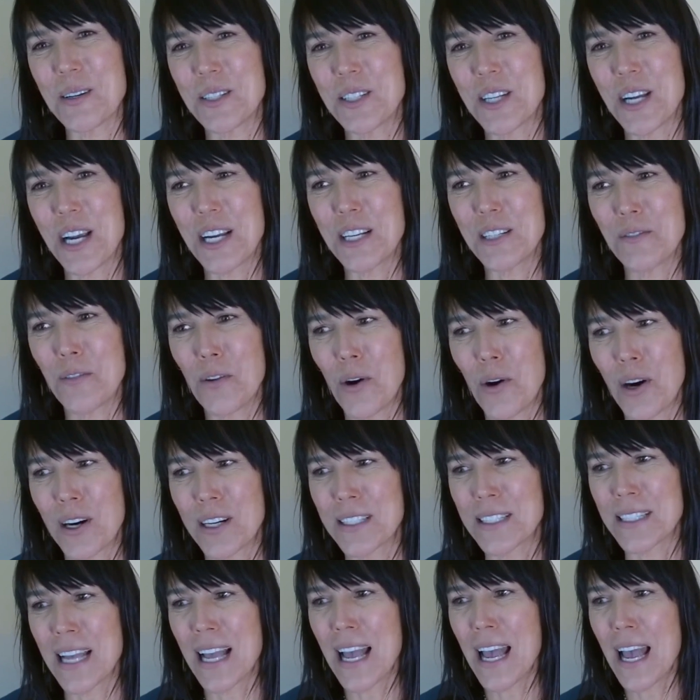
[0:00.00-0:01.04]
with
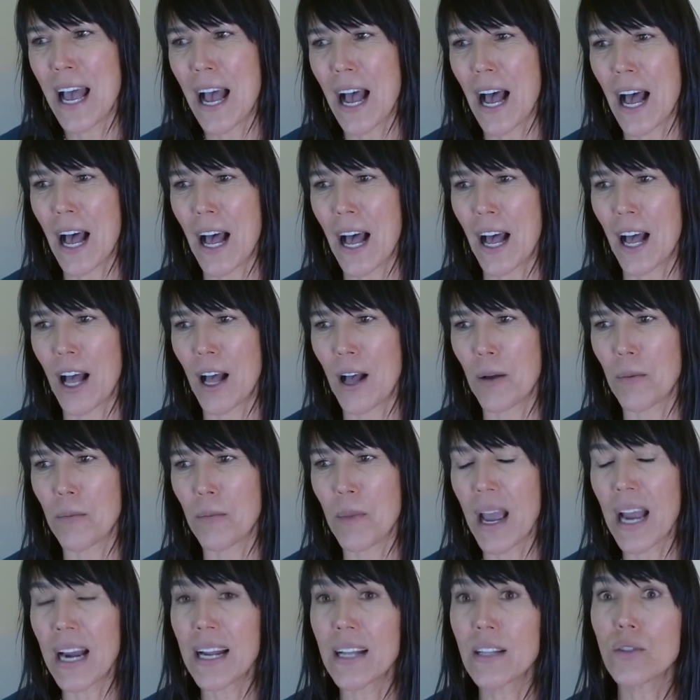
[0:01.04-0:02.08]
ChangeForce. Um,
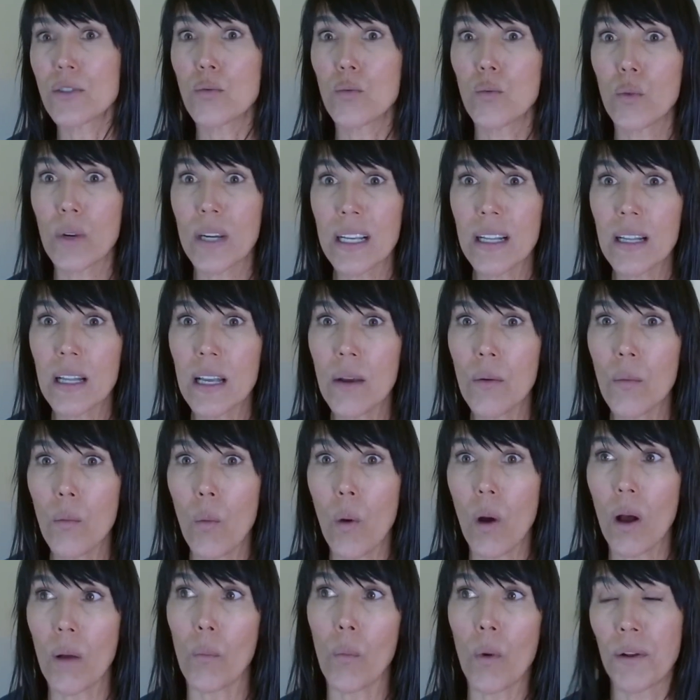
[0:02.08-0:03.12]
and it's really
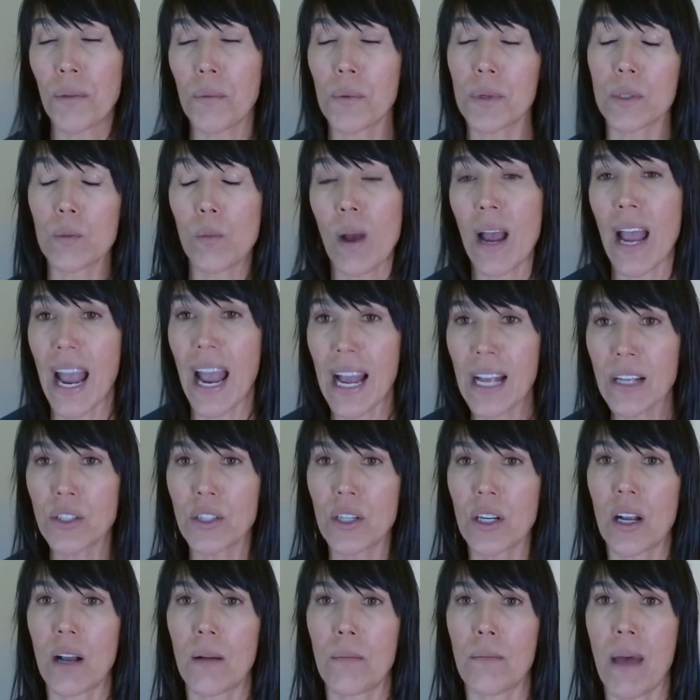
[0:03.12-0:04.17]
one of the reasons why I asked
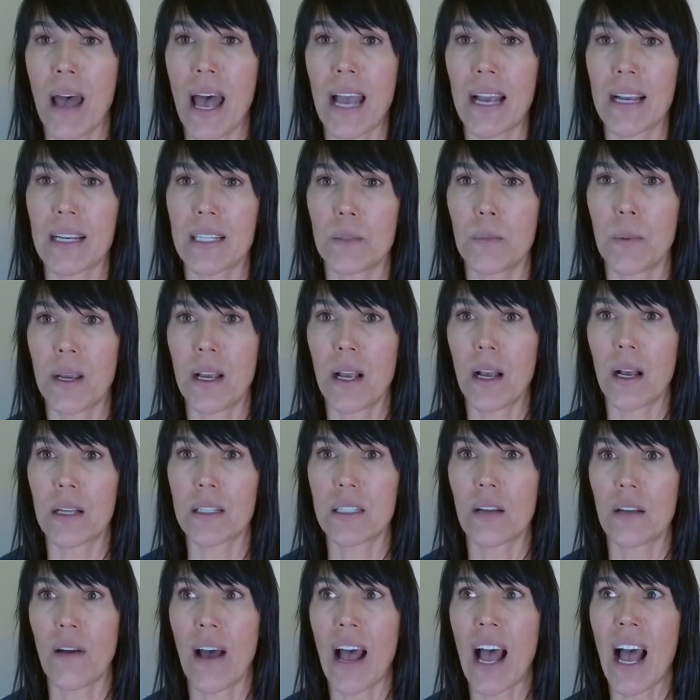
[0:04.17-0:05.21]
you to come back is
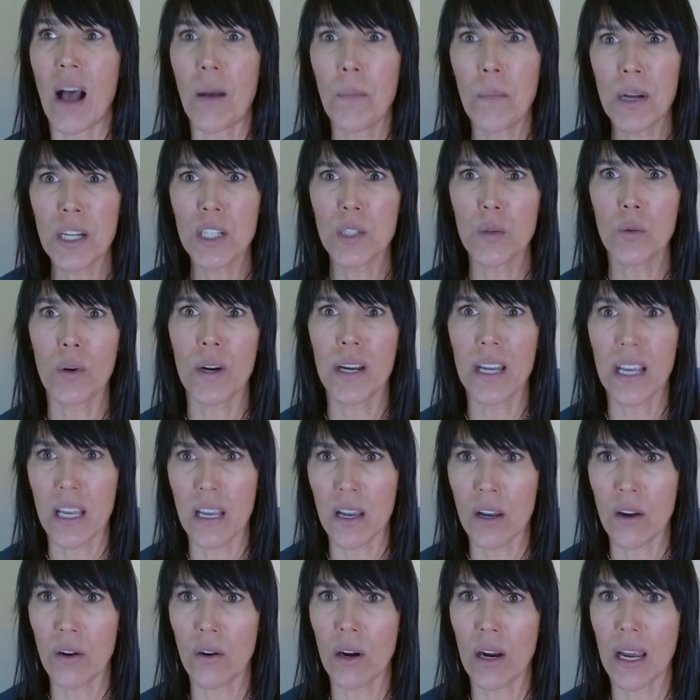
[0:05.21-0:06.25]
because of how much we're
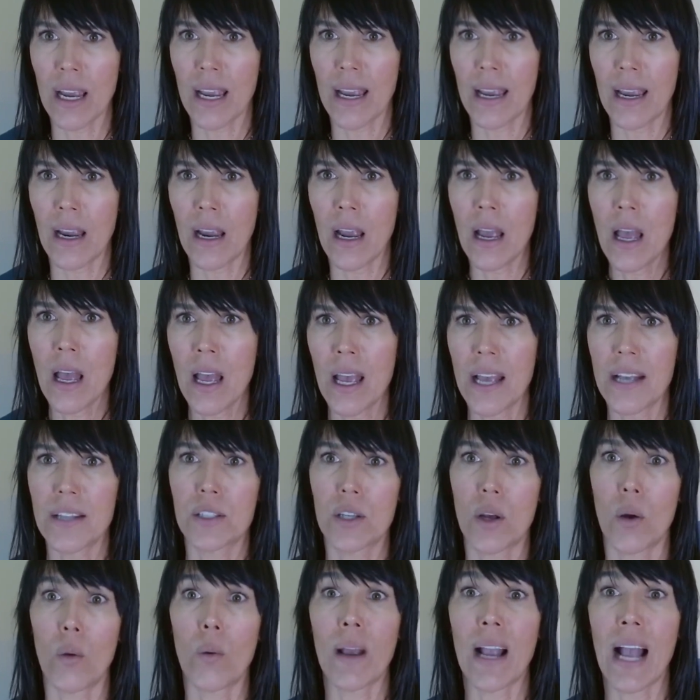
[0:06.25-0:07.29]
hearing is
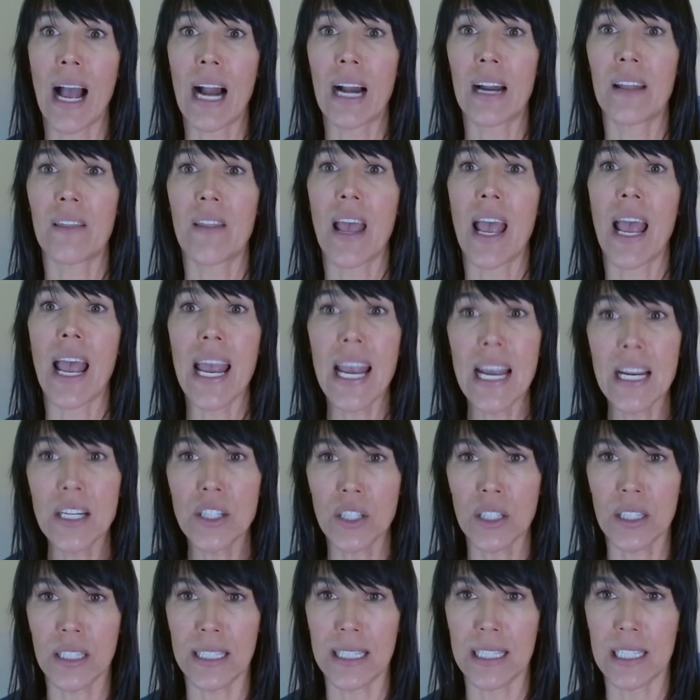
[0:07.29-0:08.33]
going on in the
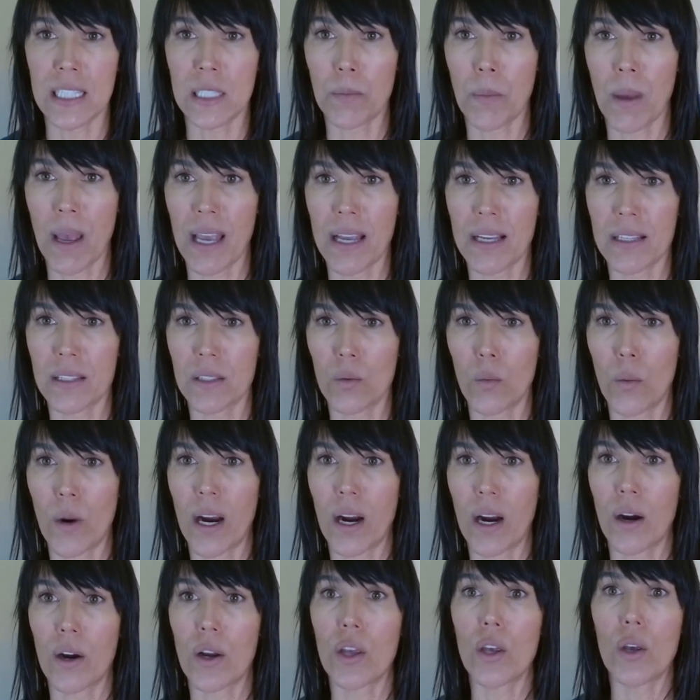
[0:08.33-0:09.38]
agency space where
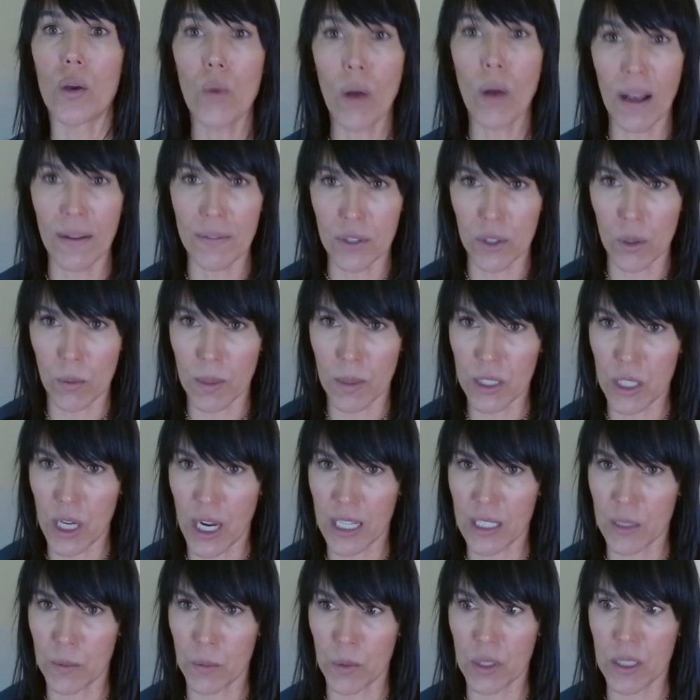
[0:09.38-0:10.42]
you have so much
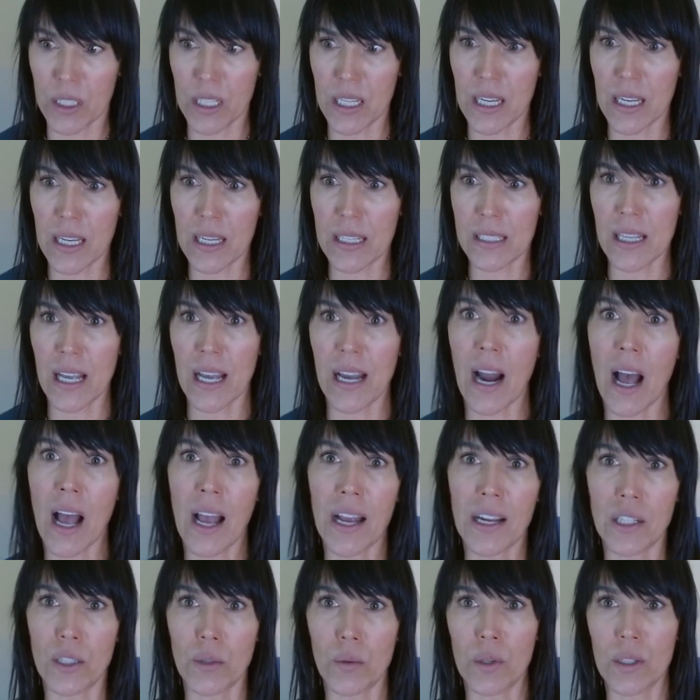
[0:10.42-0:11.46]
expertise and I do
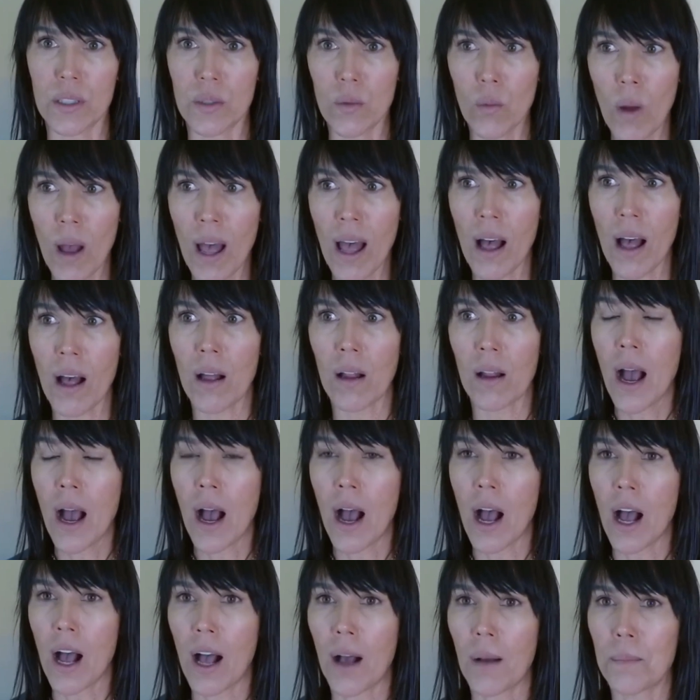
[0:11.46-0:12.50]
as well.
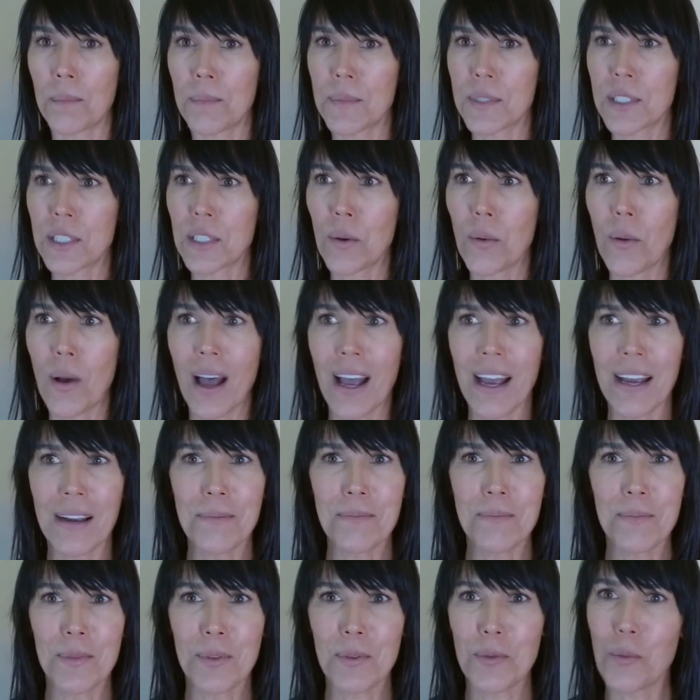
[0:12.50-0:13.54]
Um, so I
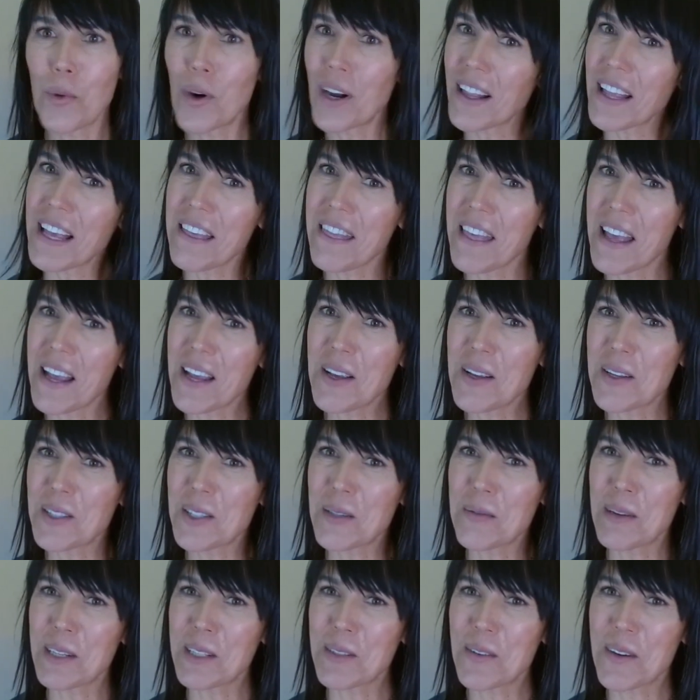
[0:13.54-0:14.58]
really thank you
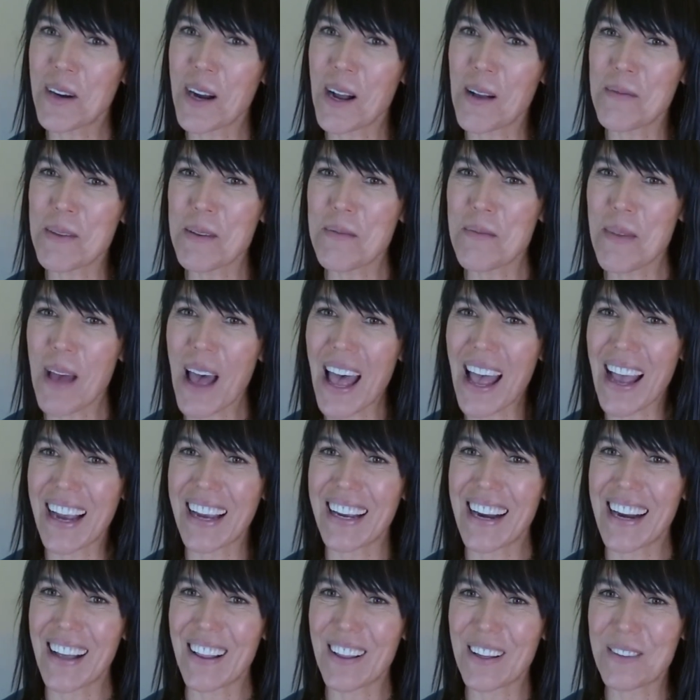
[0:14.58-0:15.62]
so much for coming back.
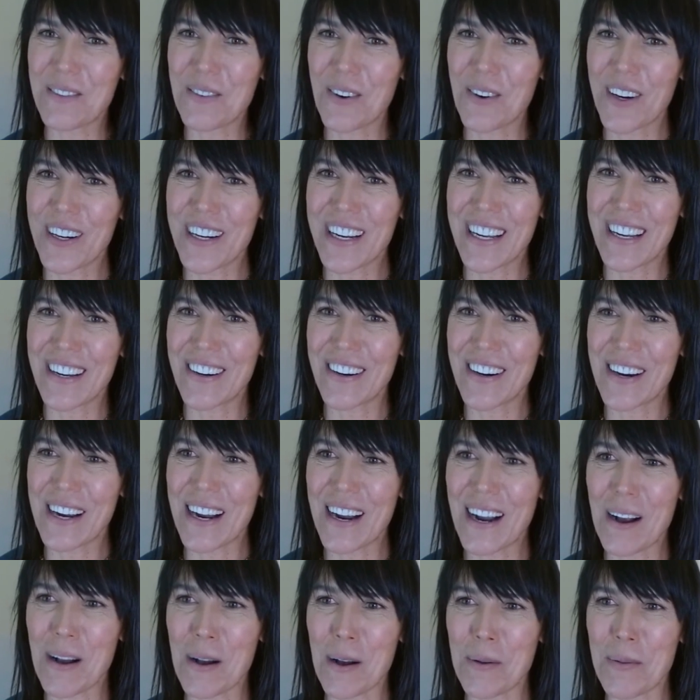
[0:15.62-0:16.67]
And I look forward to
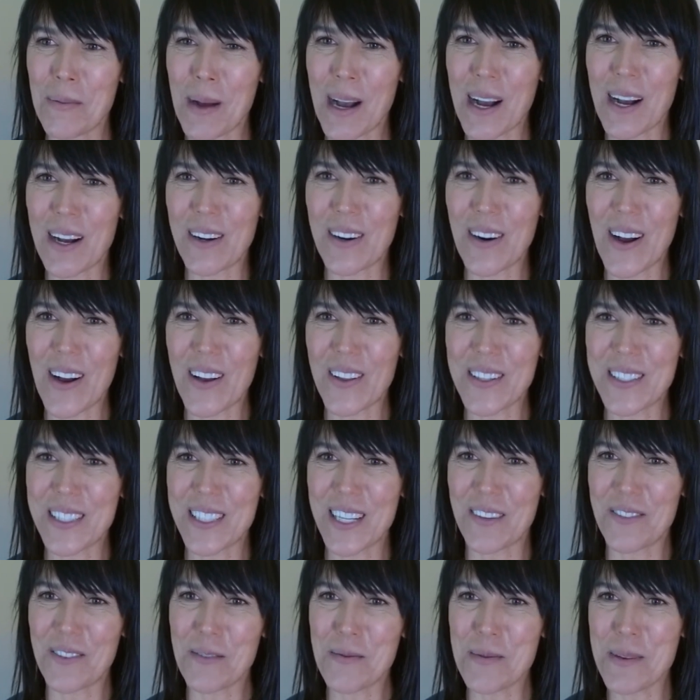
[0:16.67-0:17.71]
hearing about all the
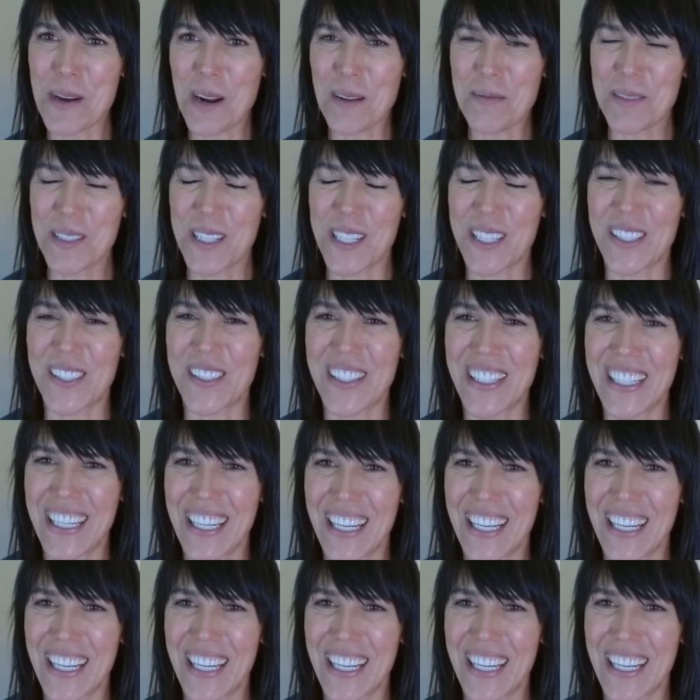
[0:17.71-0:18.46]
stuff you've been up to.